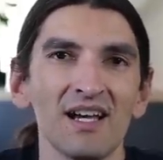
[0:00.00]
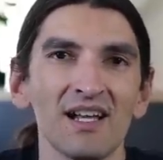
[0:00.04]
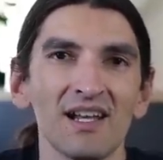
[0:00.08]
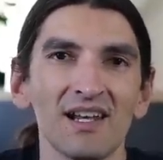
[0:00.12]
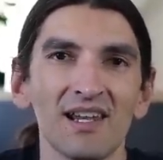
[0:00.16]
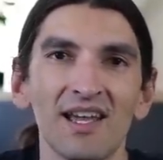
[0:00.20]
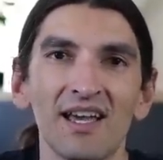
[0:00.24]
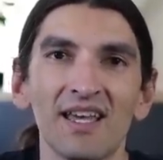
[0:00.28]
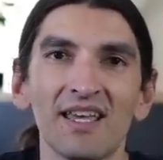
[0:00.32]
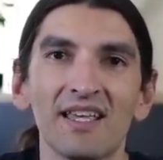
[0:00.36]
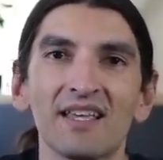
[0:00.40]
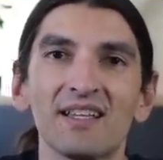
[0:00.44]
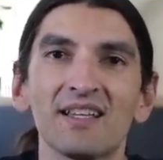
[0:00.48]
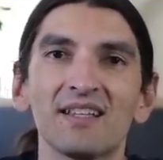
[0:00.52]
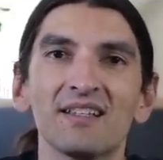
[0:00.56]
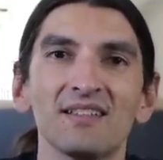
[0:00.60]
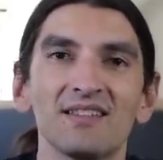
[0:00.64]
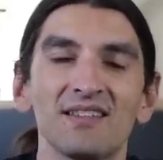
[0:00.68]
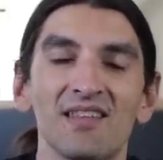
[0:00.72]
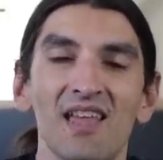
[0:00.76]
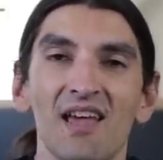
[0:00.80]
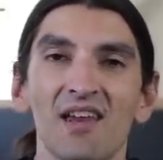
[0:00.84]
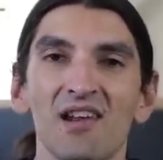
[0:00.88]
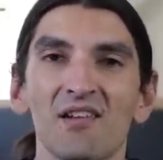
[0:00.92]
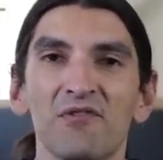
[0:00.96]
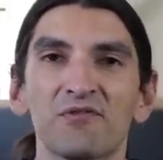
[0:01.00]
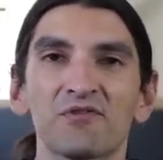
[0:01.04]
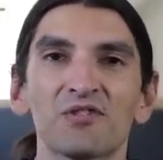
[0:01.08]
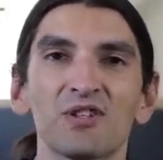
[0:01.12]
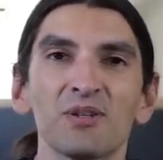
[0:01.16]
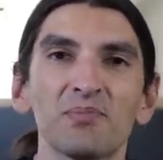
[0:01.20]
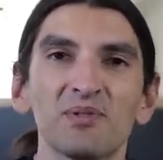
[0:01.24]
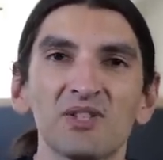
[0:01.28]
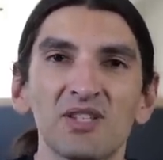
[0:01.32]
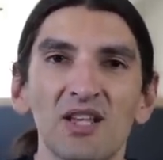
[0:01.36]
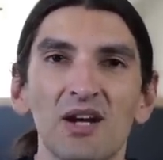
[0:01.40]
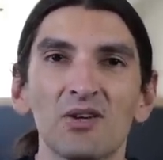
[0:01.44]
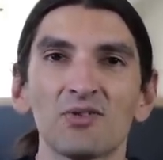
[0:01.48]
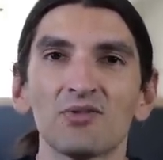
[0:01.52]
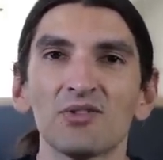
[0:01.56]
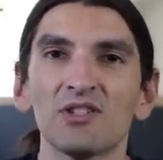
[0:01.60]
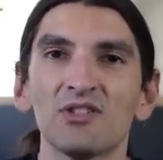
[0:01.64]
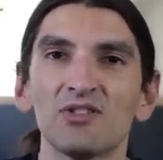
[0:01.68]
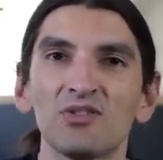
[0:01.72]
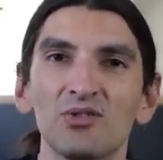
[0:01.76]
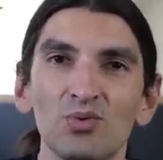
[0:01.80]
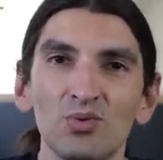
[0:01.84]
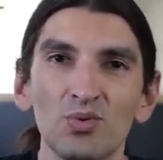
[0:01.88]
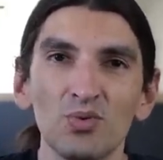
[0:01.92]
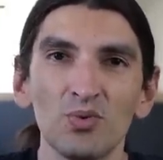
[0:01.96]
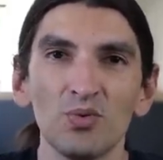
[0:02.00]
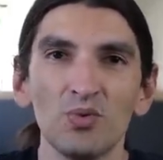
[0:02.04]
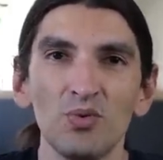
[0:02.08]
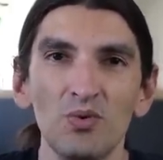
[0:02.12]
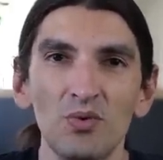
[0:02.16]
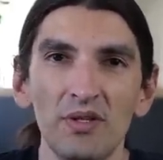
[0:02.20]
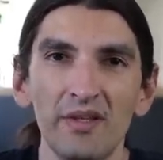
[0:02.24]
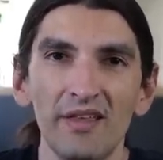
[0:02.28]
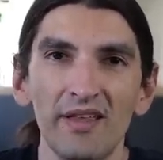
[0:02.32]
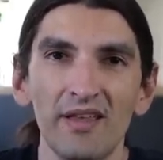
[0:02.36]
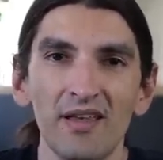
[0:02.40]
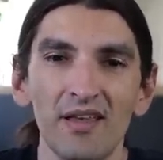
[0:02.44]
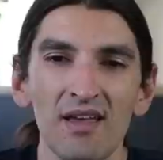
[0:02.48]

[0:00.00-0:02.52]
like Denafrips Ares two,